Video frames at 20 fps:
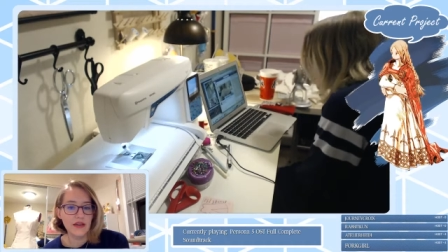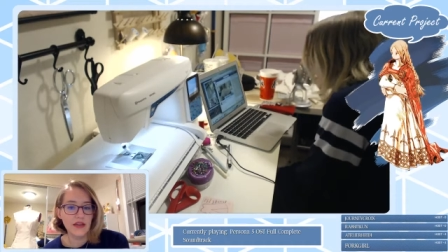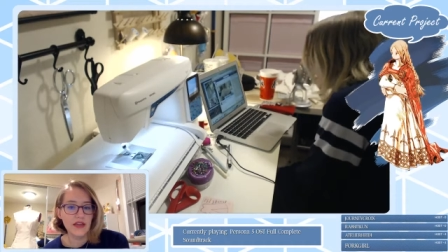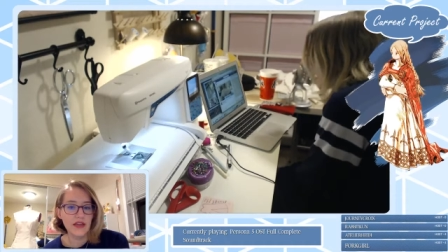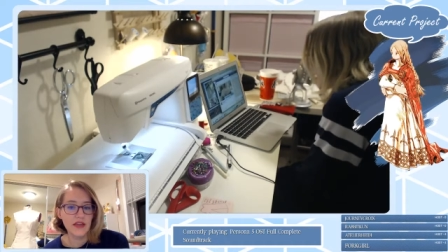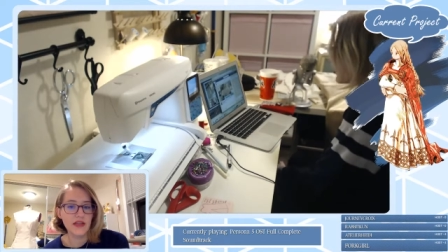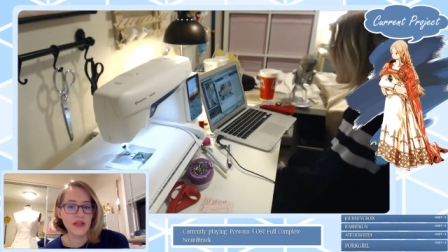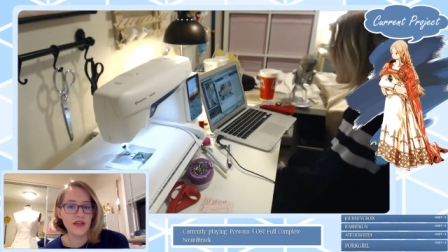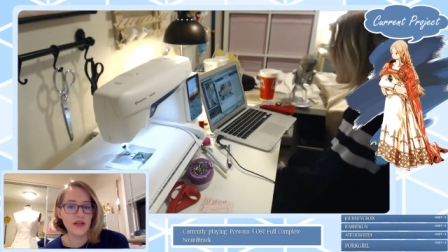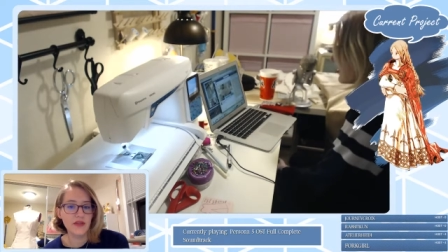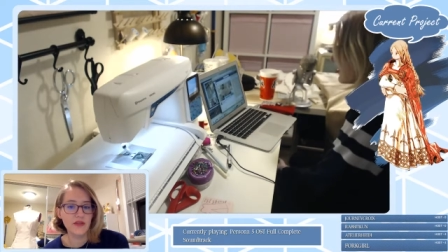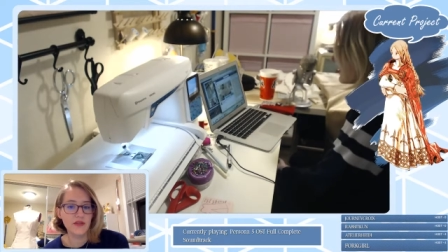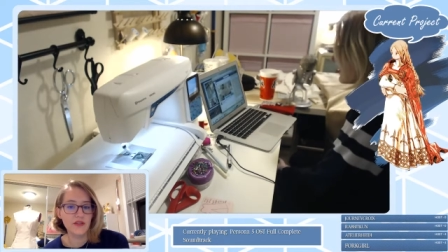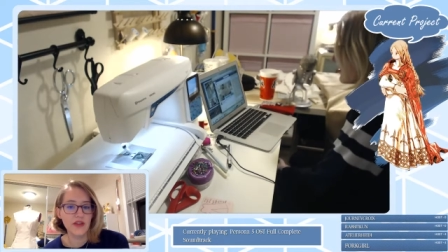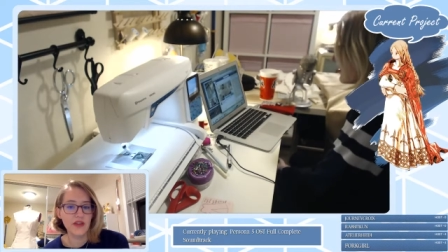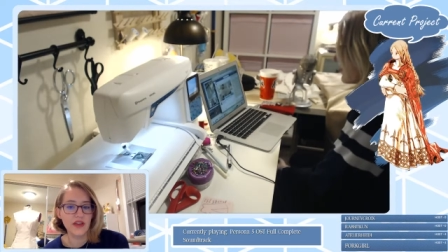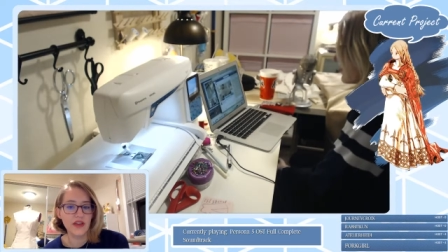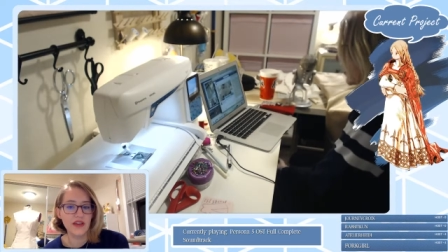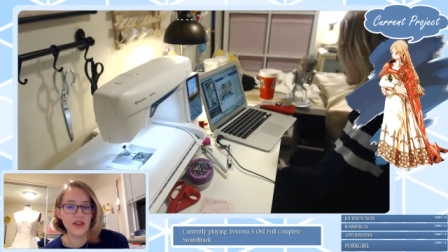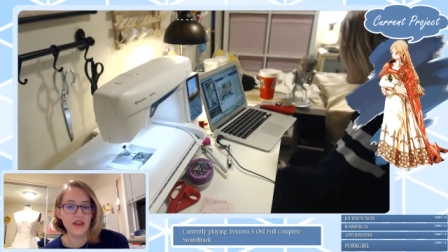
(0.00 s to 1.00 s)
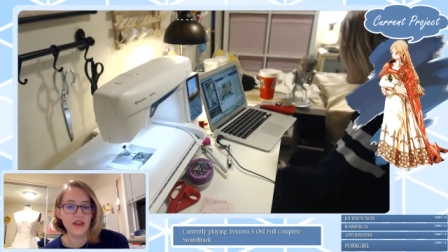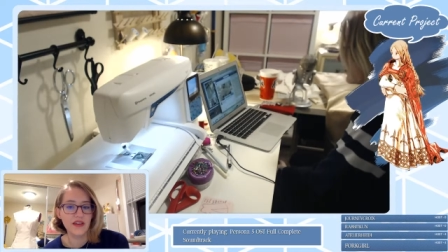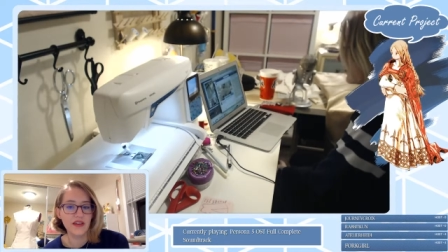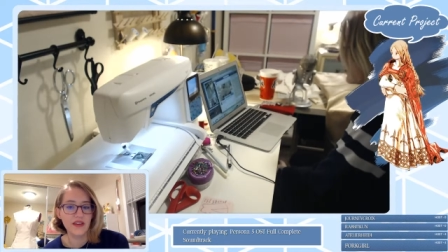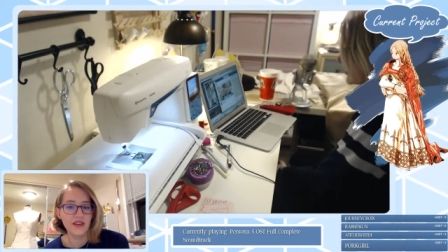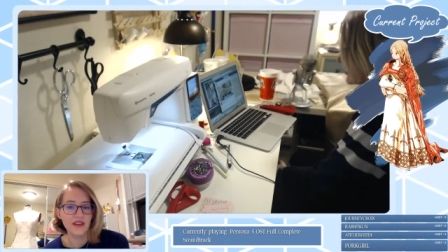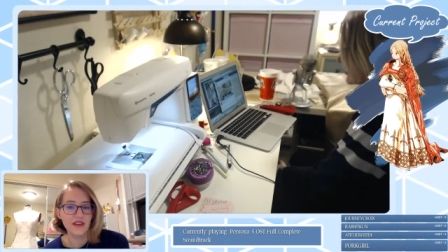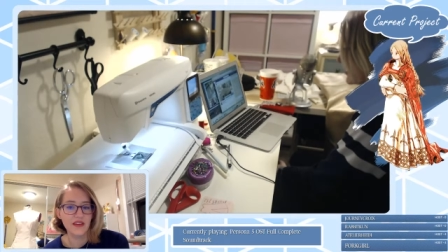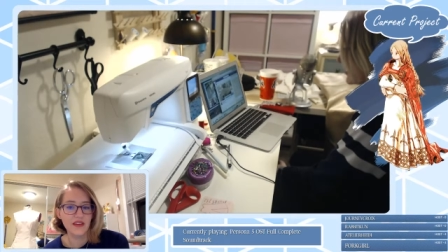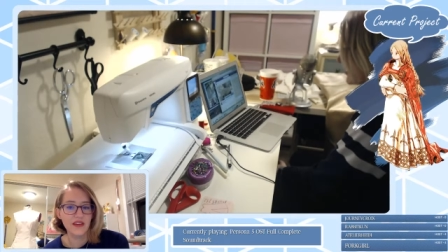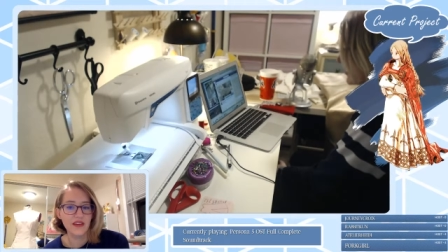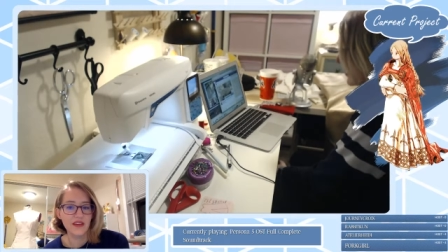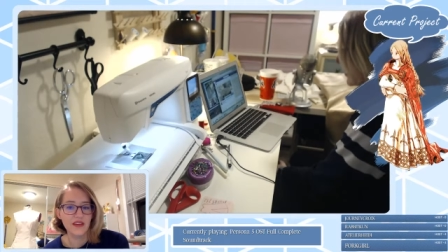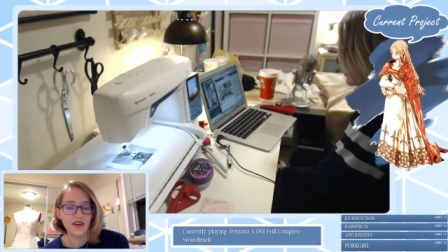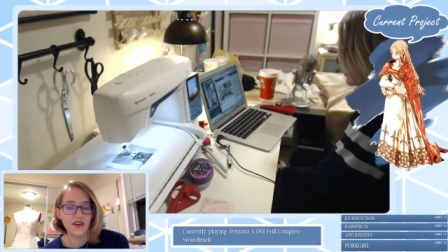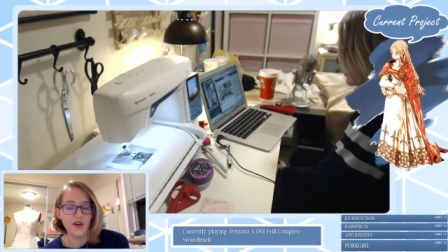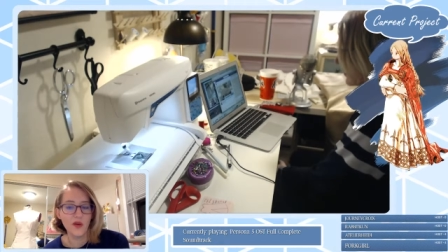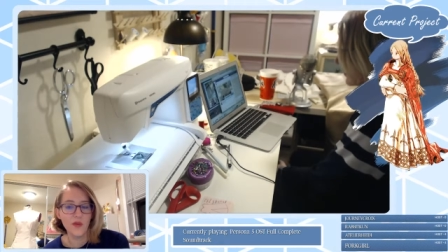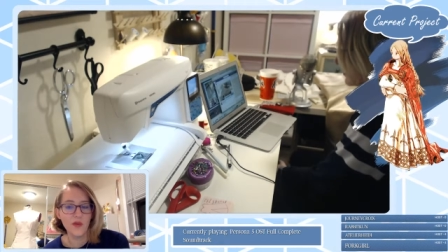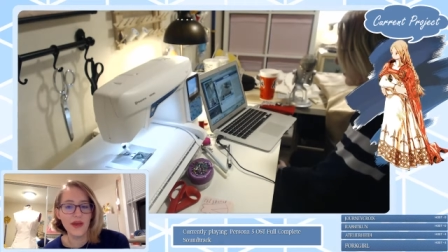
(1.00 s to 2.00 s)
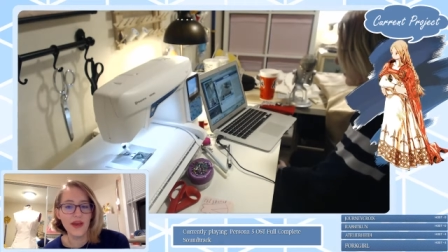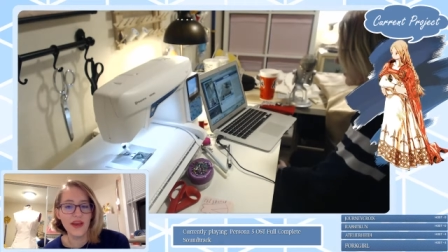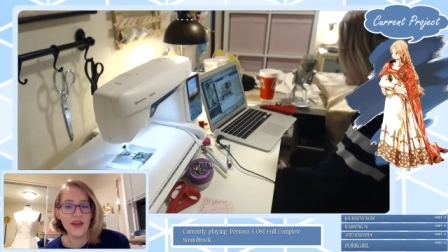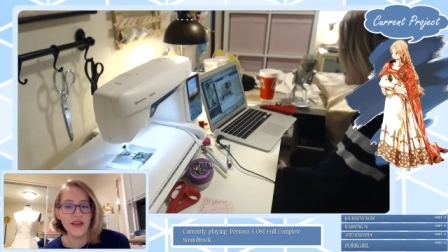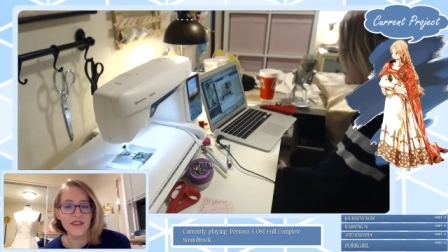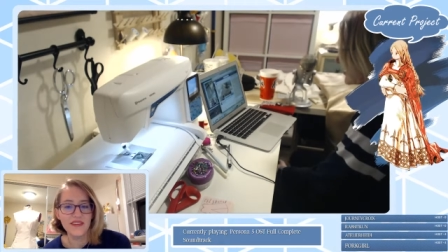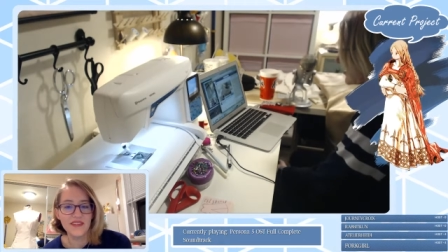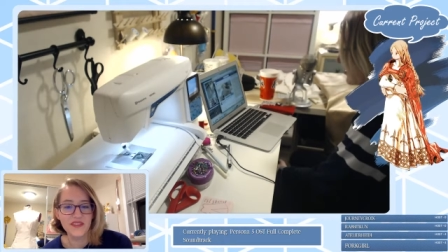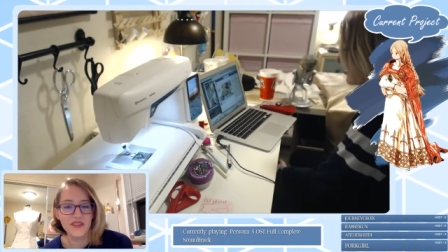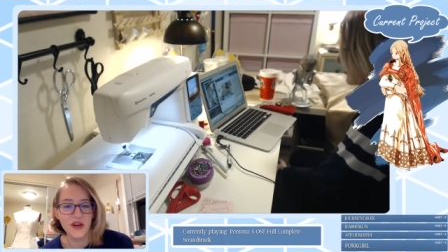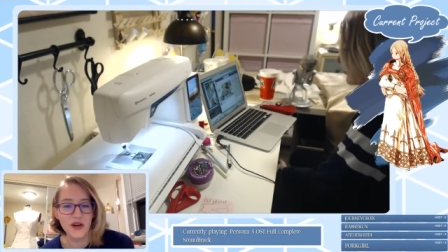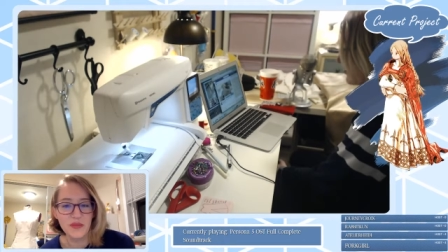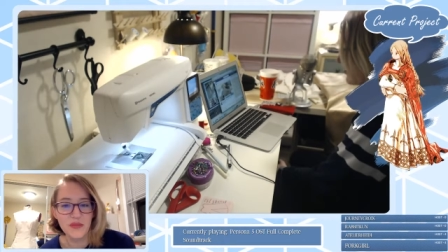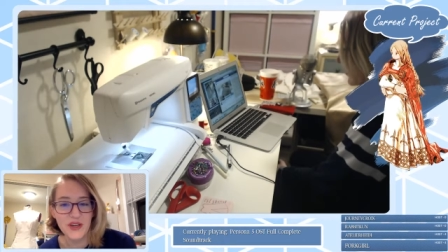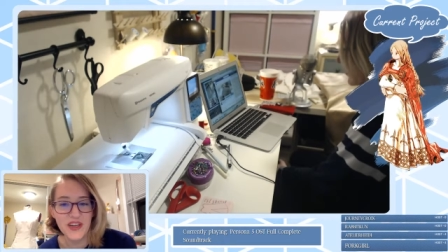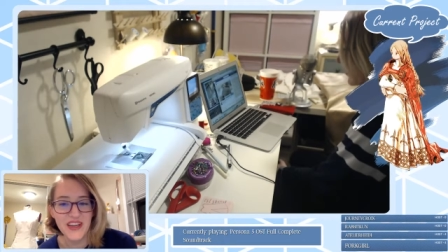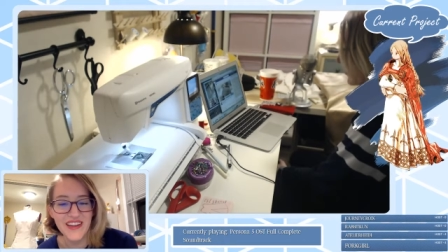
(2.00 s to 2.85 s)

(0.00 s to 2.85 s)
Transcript: it's kind of like, oh man, sorry, I'm looking,